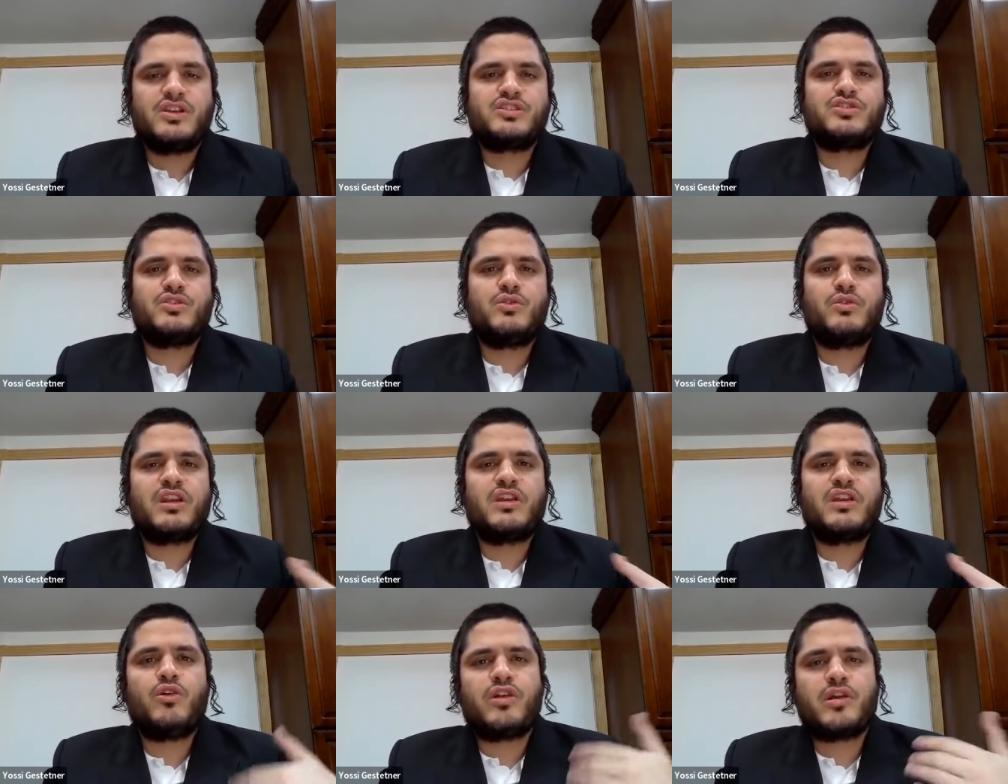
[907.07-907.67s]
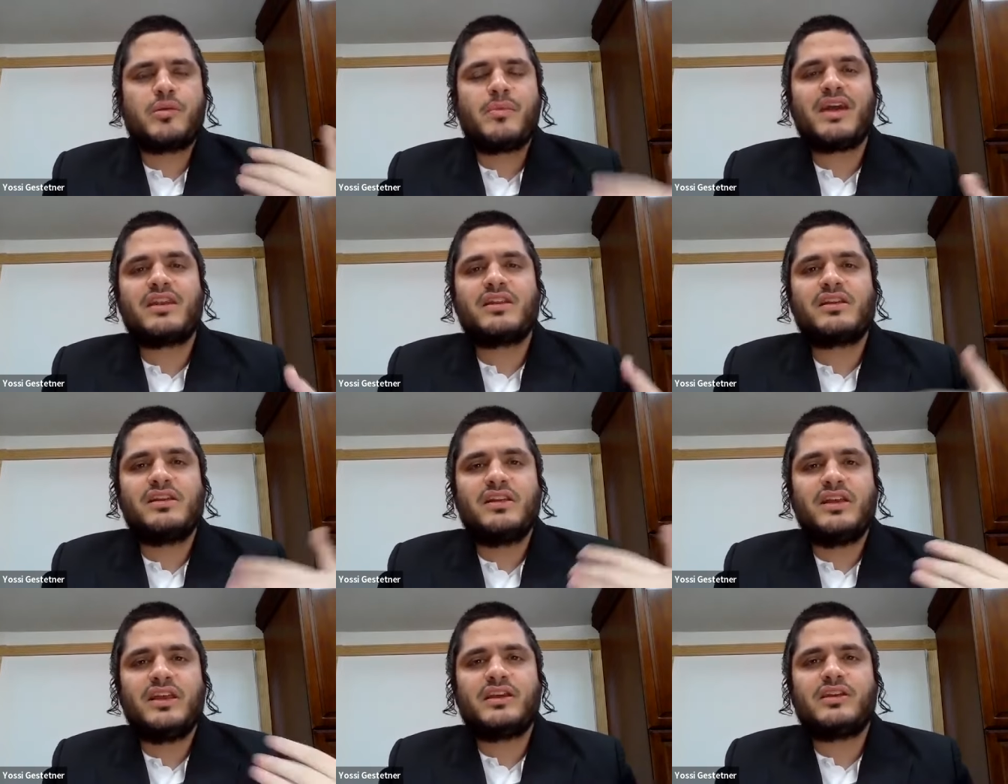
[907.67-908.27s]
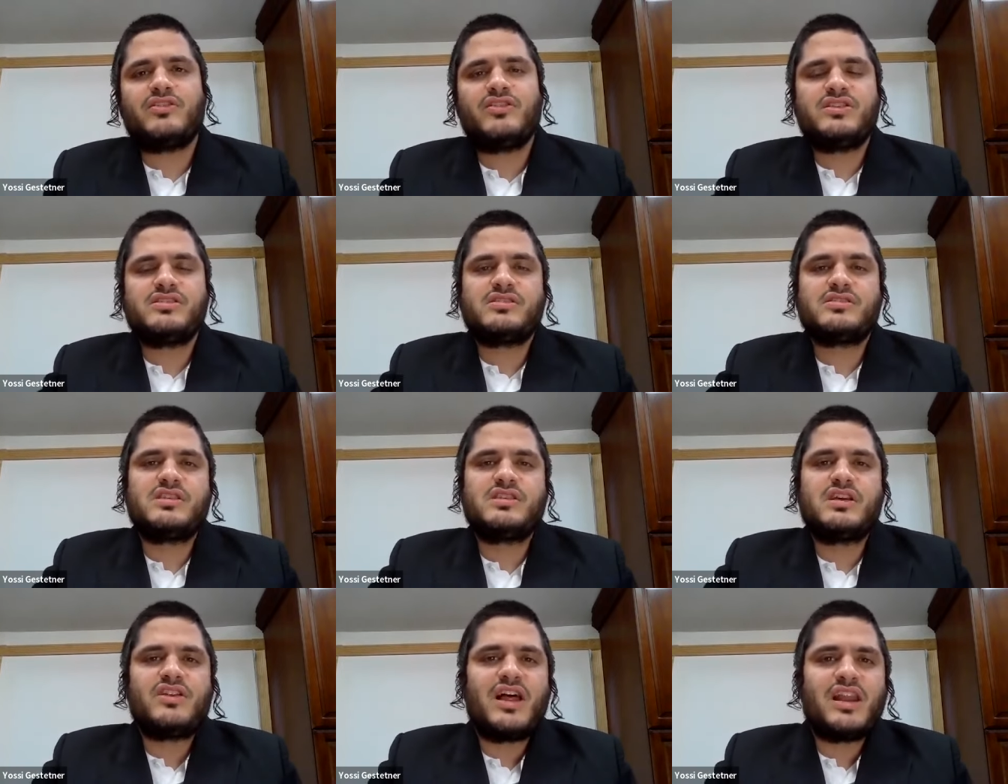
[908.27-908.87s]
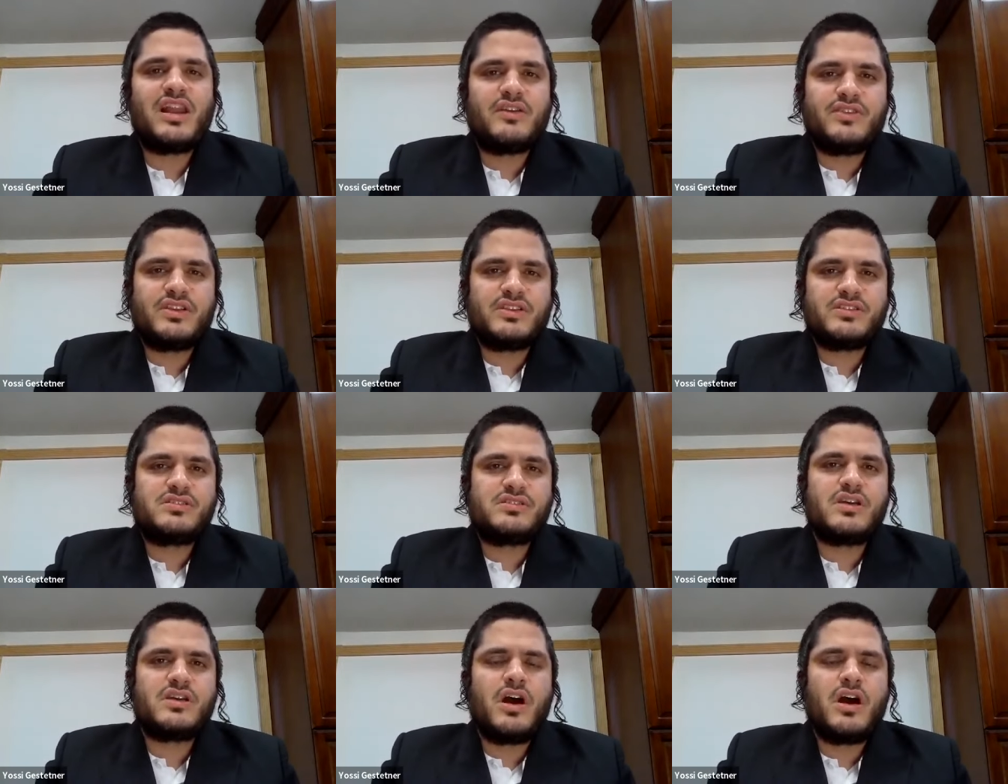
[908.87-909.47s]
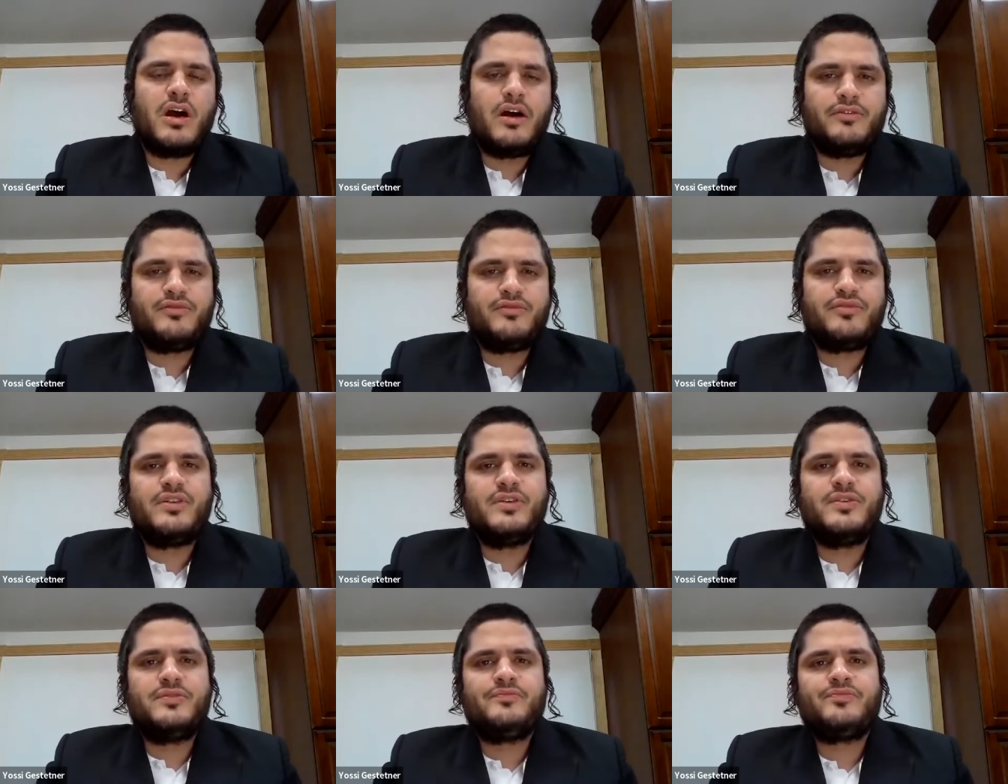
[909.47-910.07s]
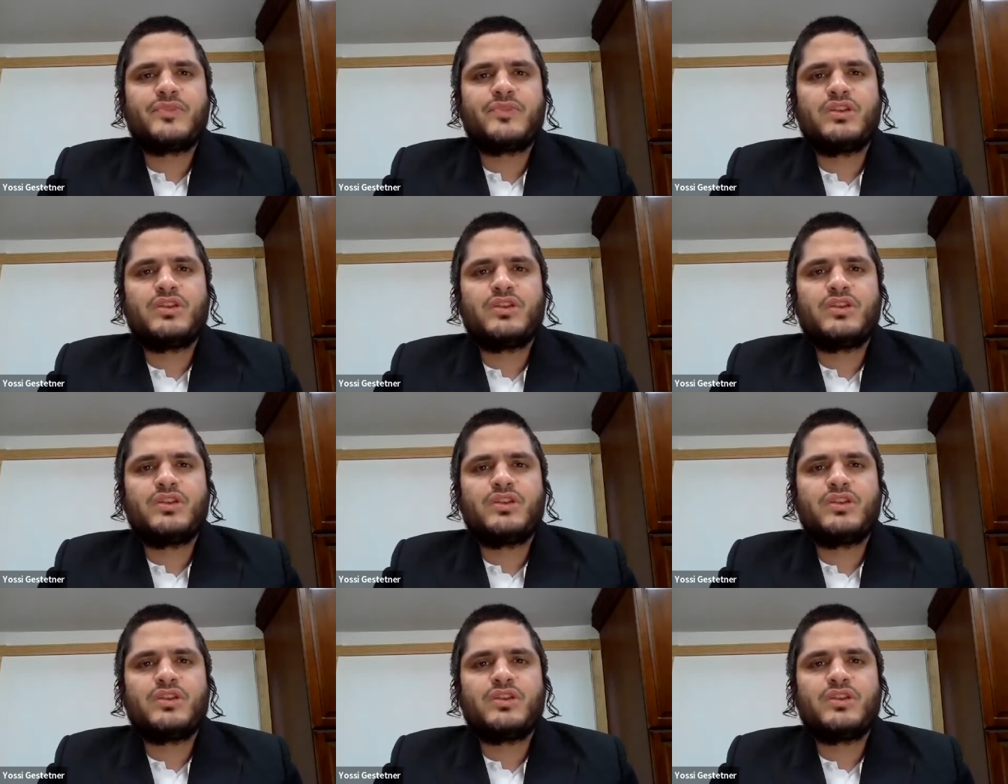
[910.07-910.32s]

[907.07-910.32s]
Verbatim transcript: So it automatically increases the relevance of